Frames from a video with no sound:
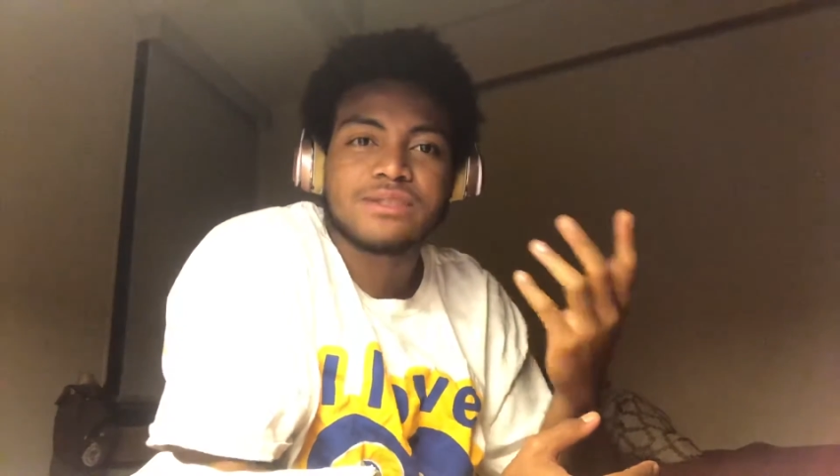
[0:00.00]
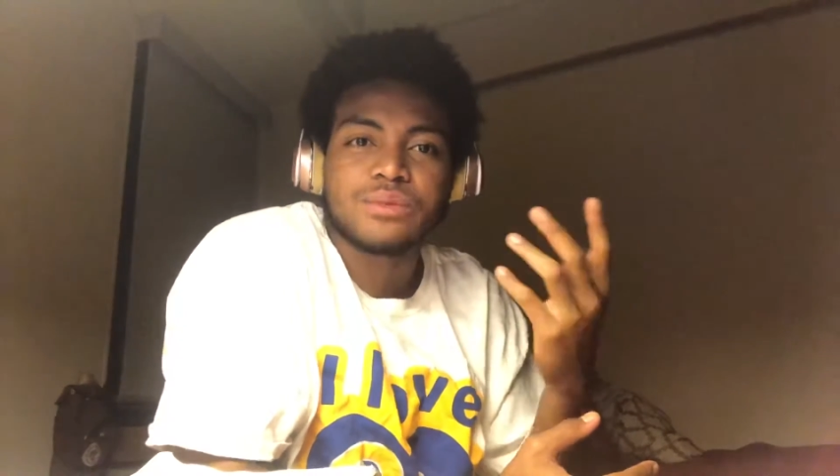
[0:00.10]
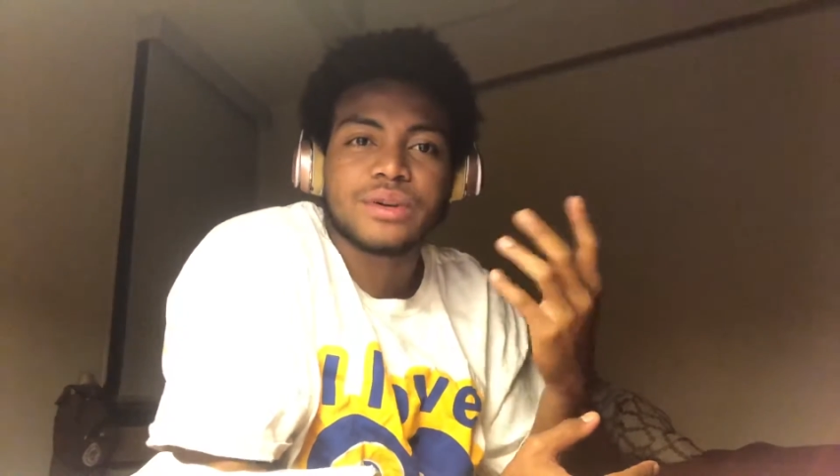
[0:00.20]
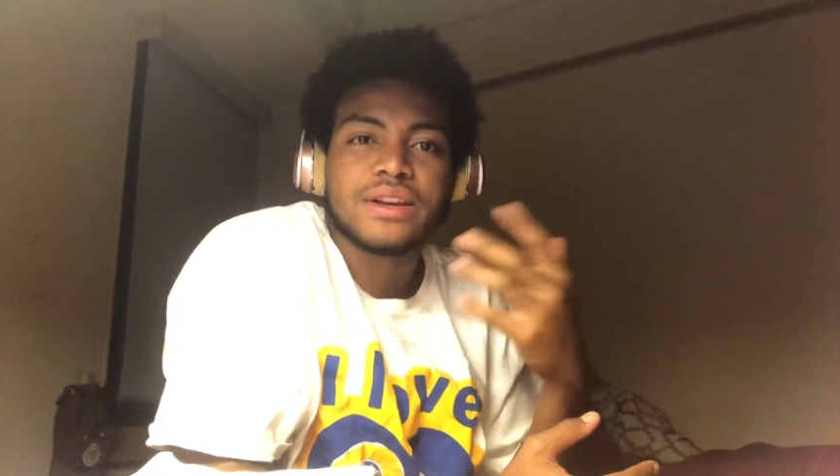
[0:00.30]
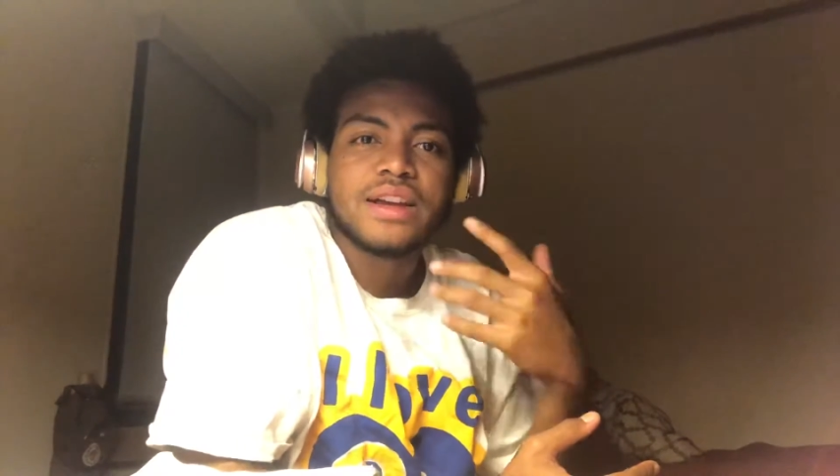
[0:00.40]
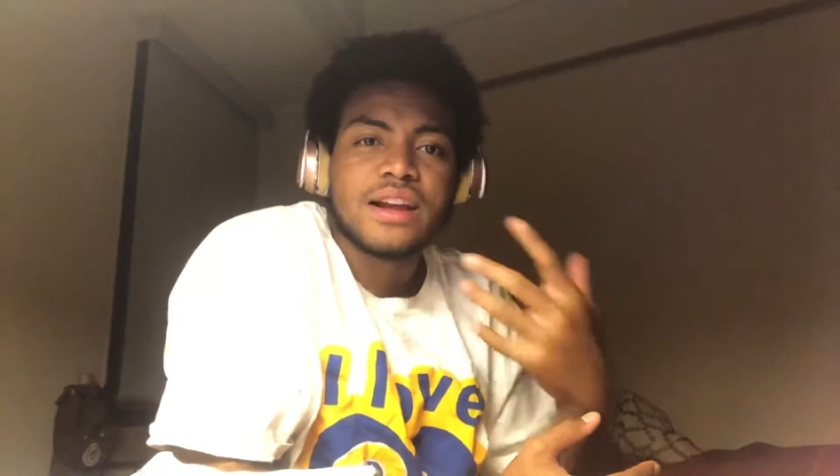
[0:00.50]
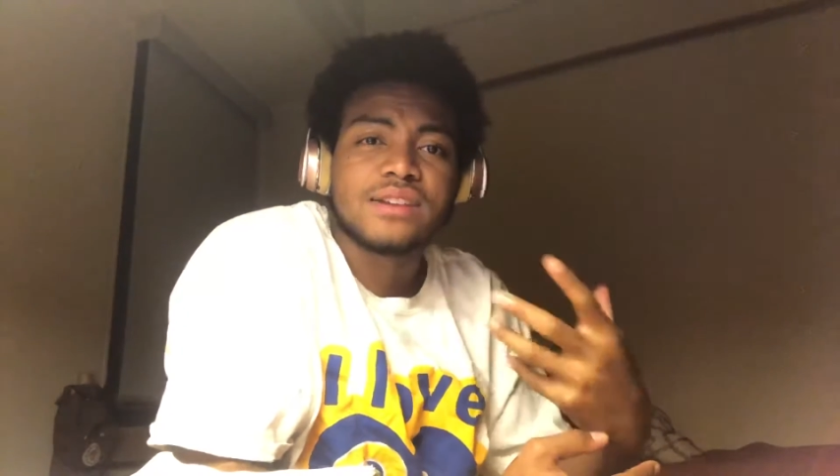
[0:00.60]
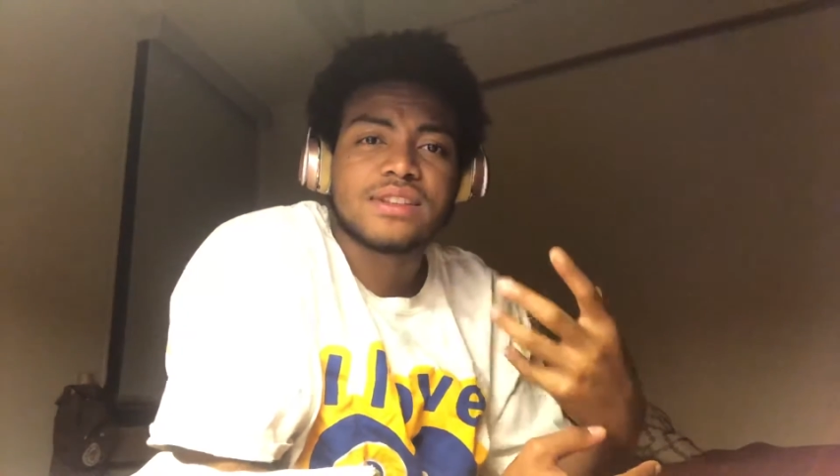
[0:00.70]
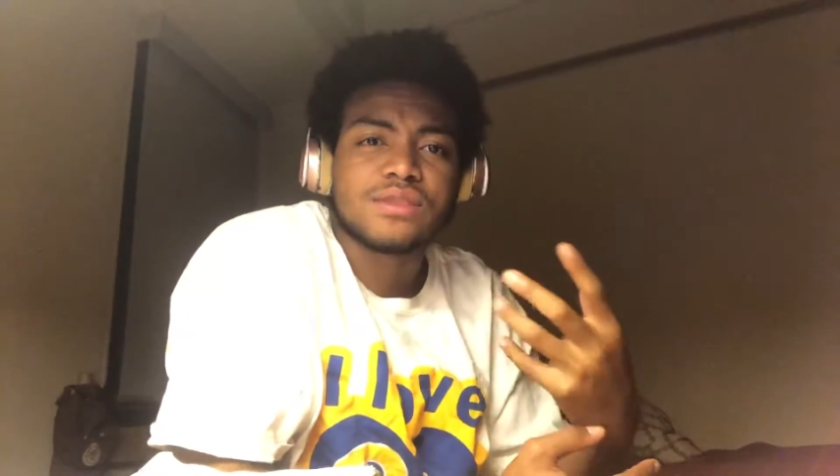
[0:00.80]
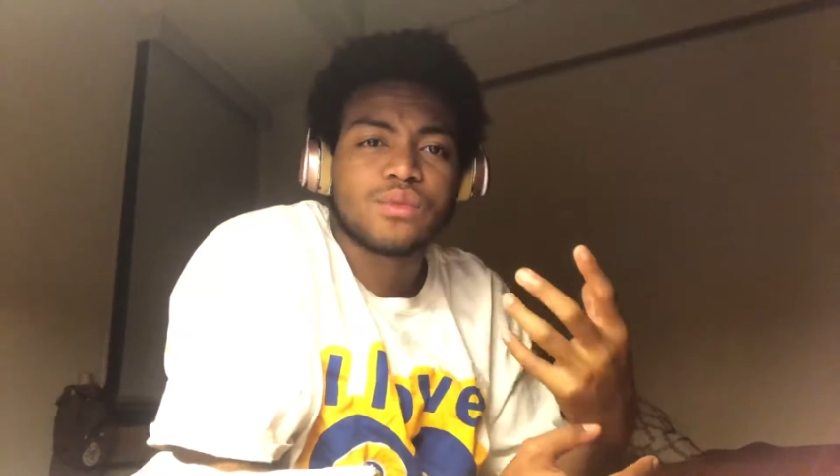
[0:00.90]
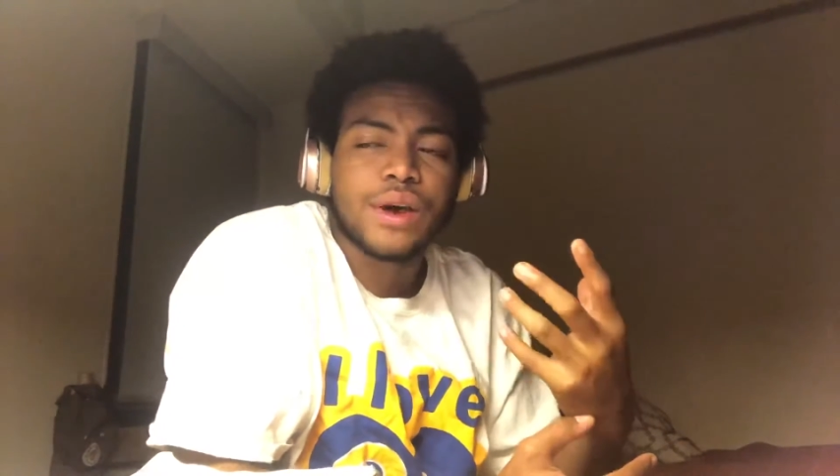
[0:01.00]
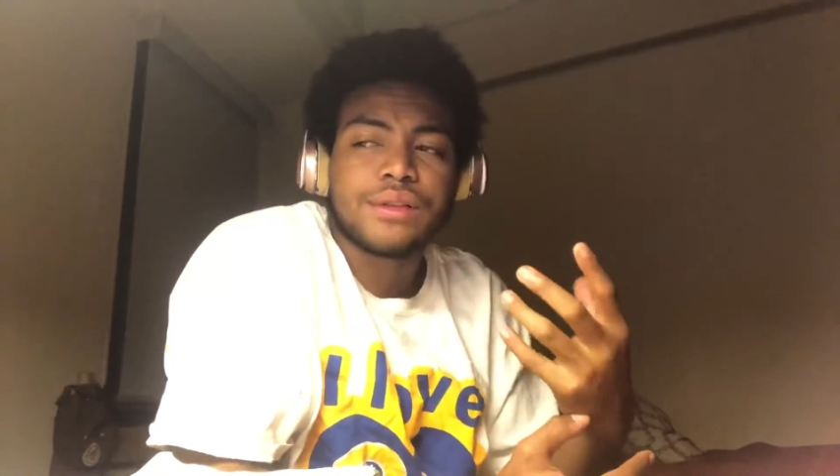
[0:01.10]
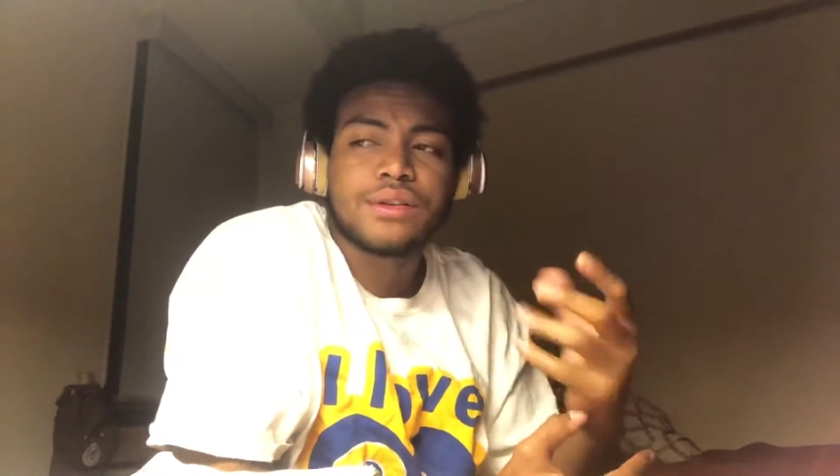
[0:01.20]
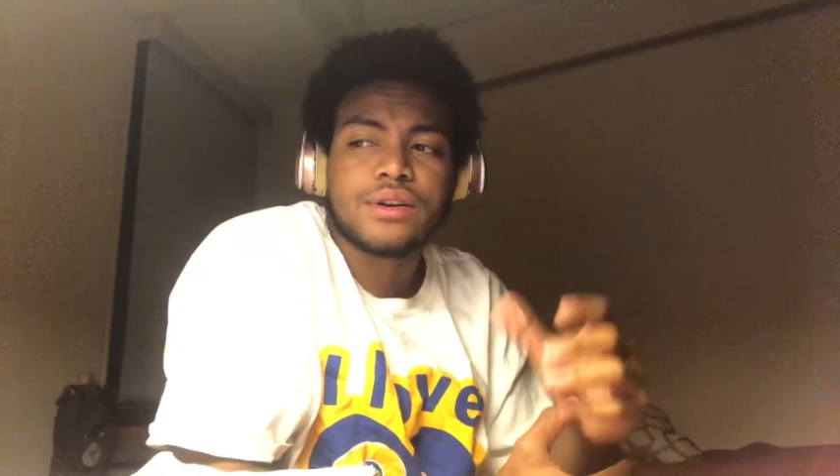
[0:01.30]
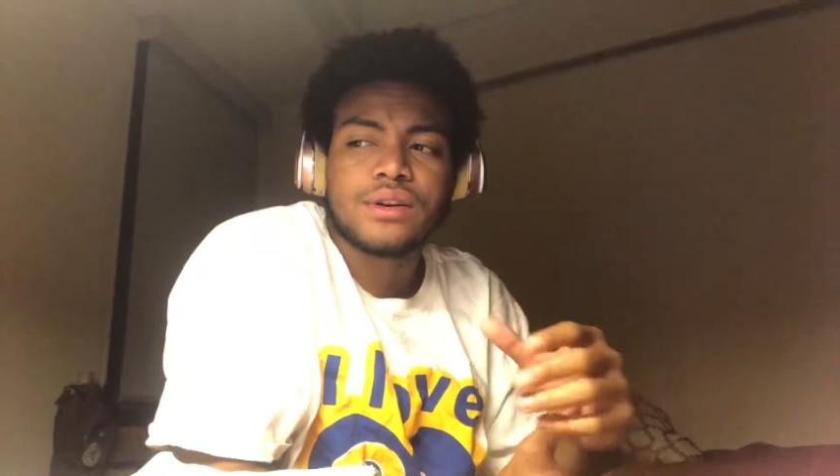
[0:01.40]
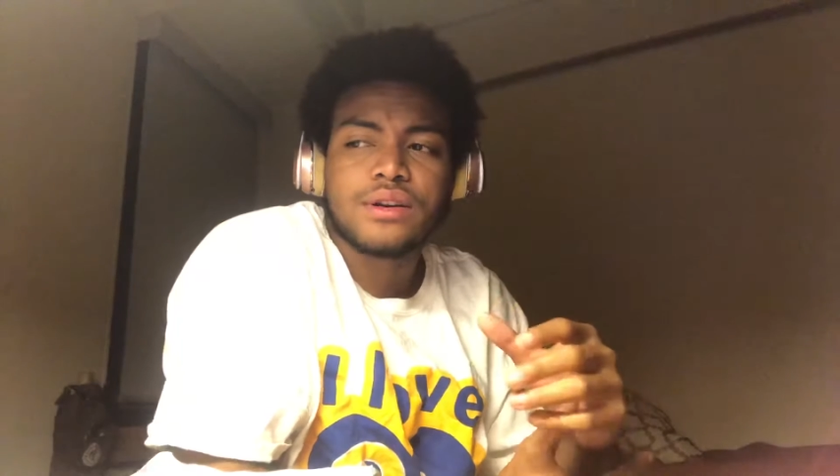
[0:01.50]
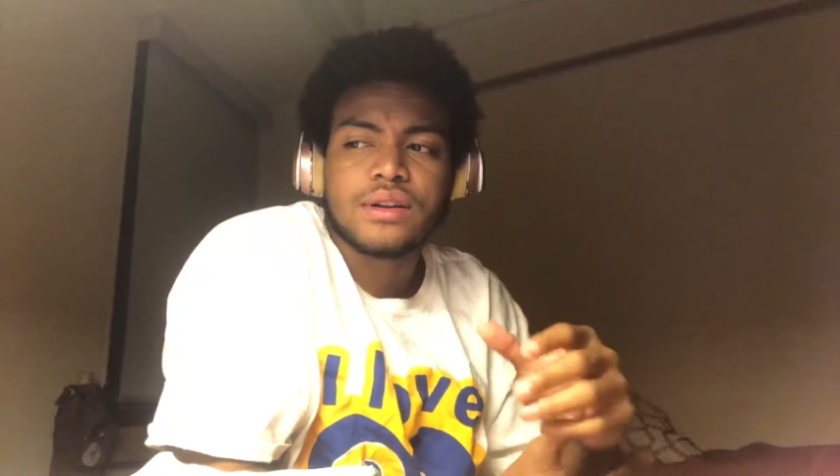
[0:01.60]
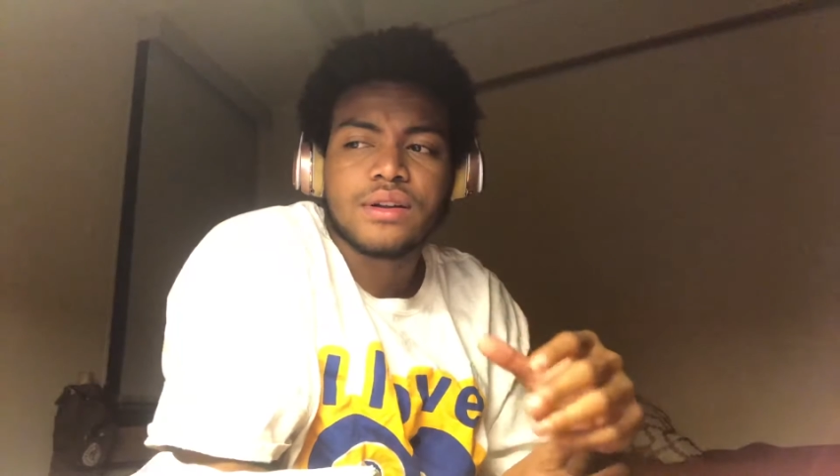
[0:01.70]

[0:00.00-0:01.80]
word. Assess whether